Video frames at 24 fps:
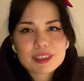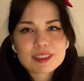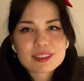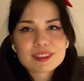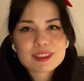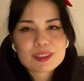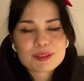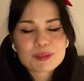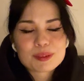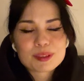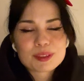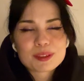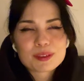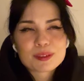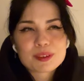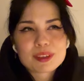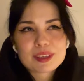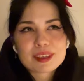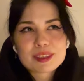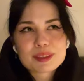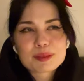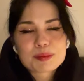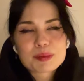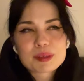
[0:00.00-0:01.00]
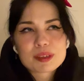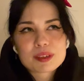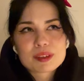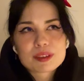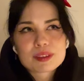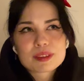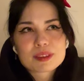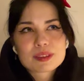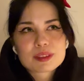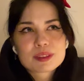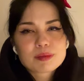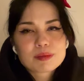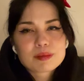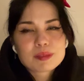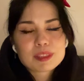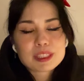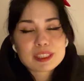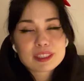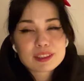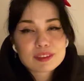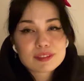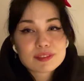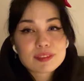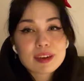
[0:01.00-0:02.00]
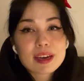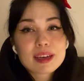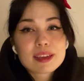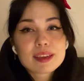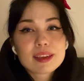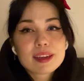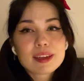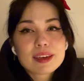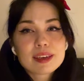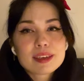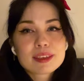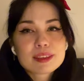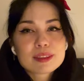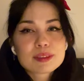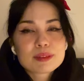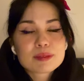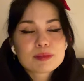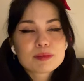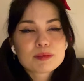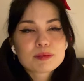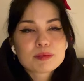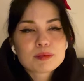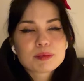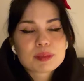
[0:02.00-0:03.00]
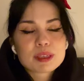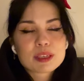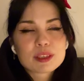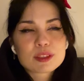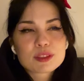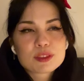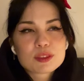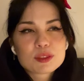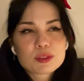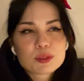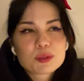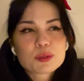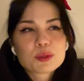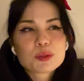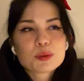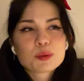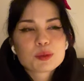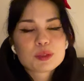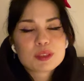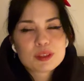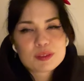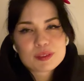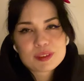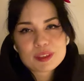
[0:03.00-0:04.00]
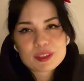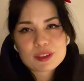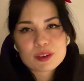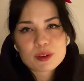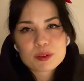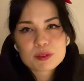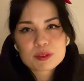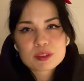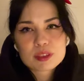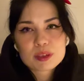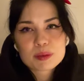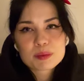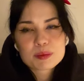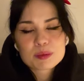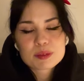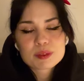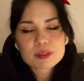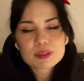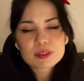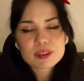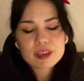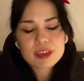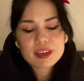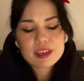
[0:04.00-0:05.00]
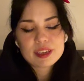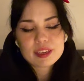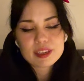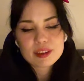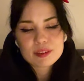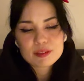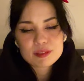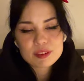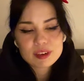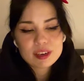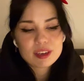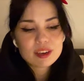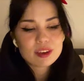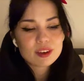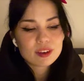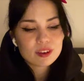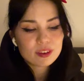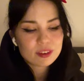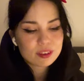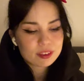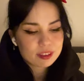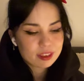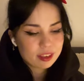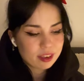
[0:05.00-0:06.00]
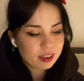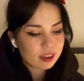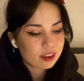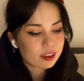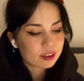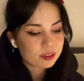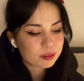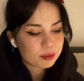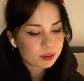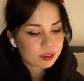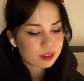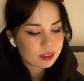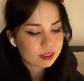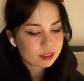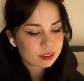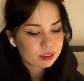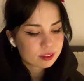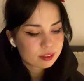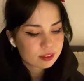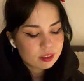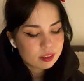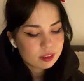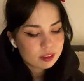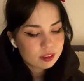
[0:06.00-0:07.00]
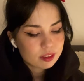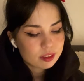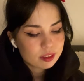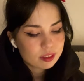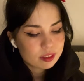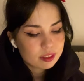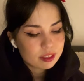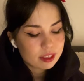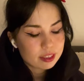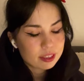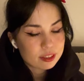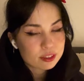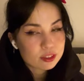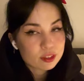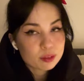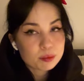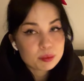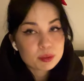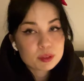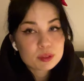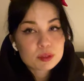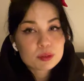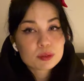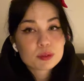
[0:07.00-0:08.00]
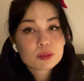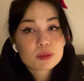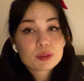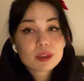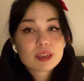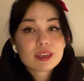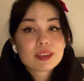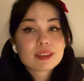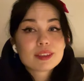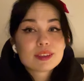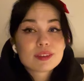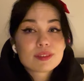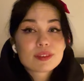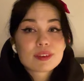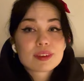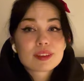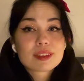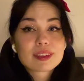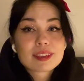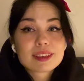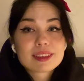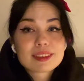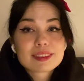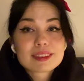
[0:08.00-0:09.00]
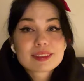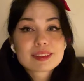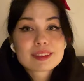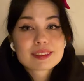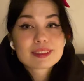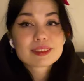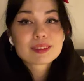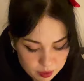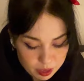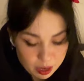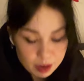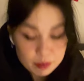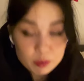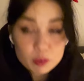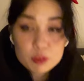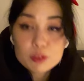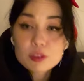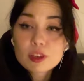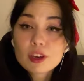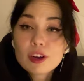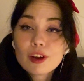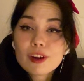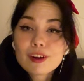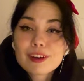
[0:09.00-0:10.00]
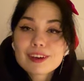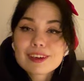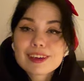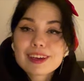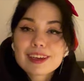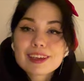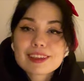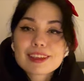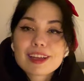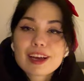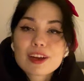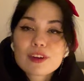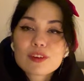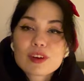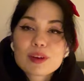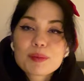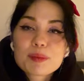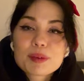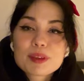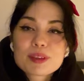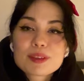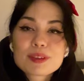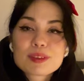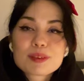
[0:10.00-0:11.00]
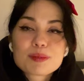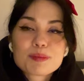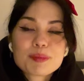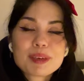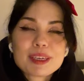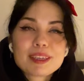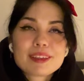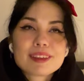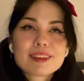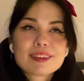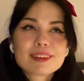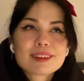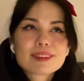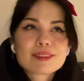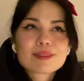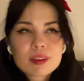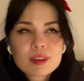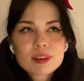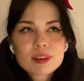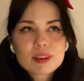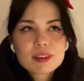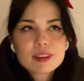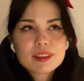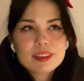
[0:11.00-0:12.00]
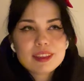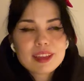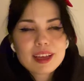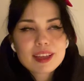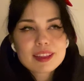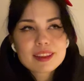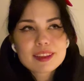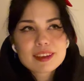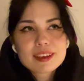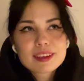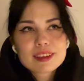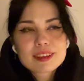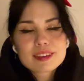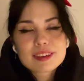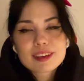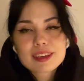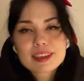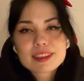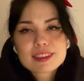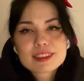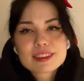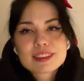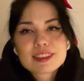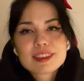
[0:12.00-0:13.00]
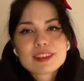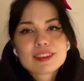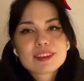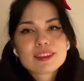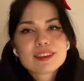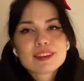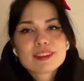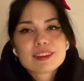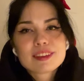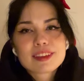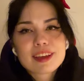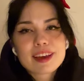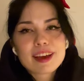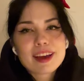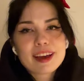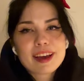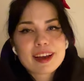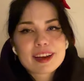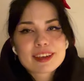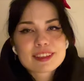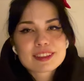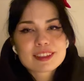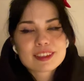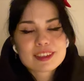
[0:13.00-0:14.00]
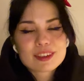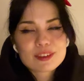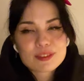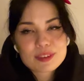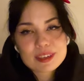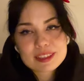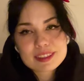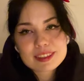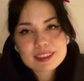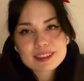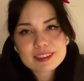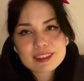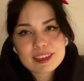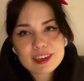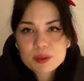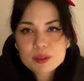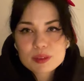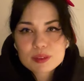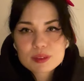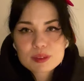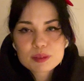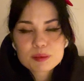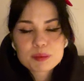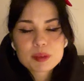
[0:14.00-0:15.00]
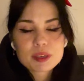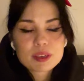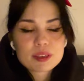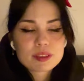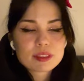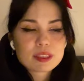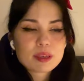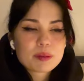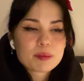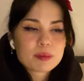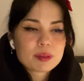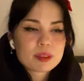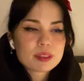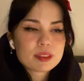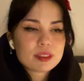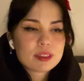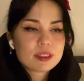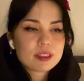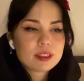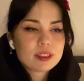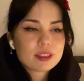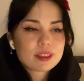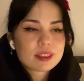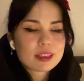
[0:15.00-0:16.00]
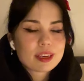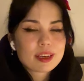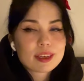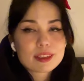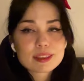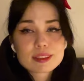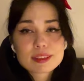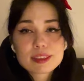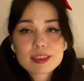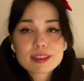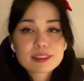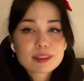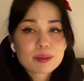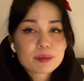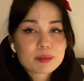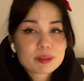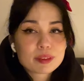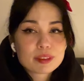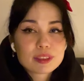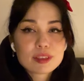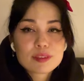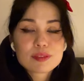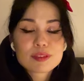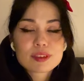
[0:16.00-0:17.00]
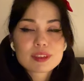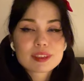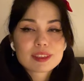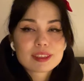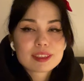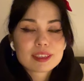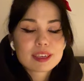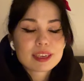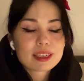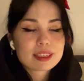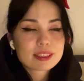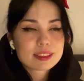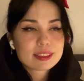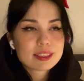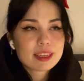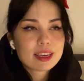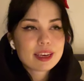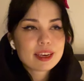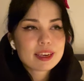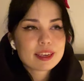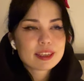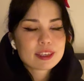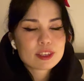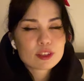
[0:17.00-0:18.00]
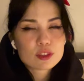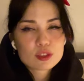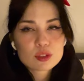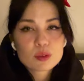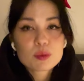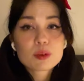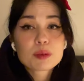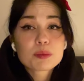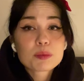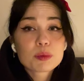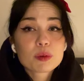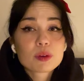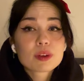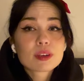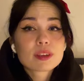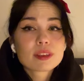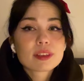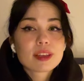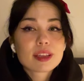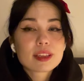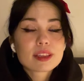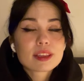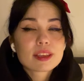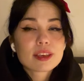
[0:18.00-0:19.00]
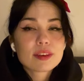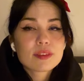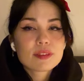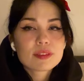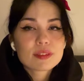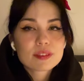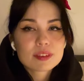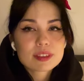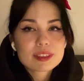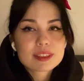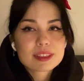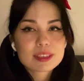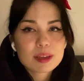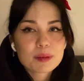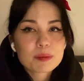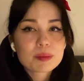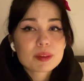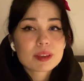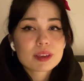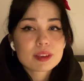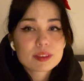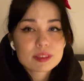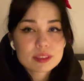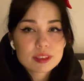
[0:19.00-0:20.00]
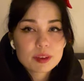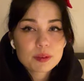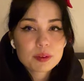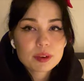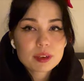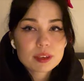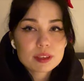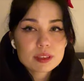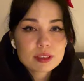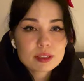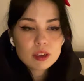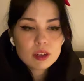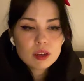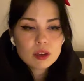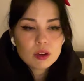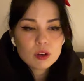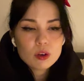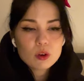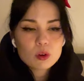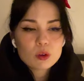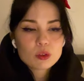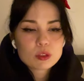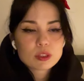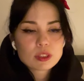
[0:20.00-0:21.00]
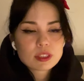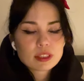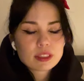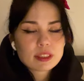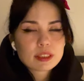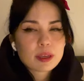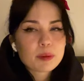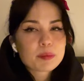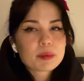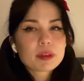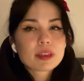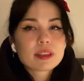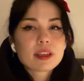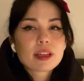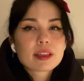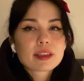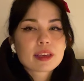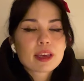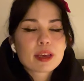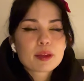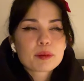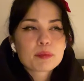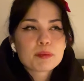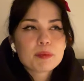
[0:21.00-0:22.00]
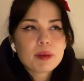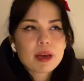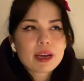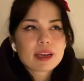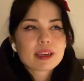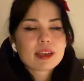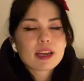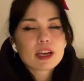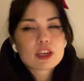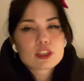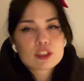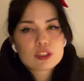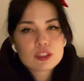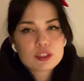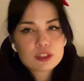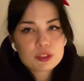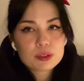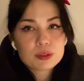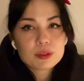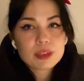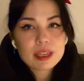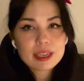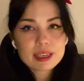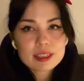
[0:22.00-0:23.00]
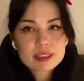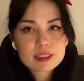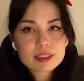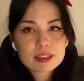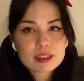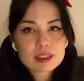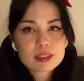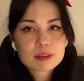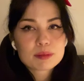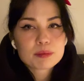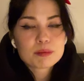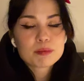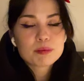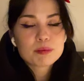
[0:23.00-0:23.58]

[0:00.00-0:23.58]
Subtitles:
sit with you guys, because it's a fine line, but it's two different concepts, and I really learned the hard way that it's going to be two really different things. I've also learned that agreements mean nothing until they are actually written down, because somebody can say something different the next day, and it's so important that if it's something serious or something that can backlash at you later,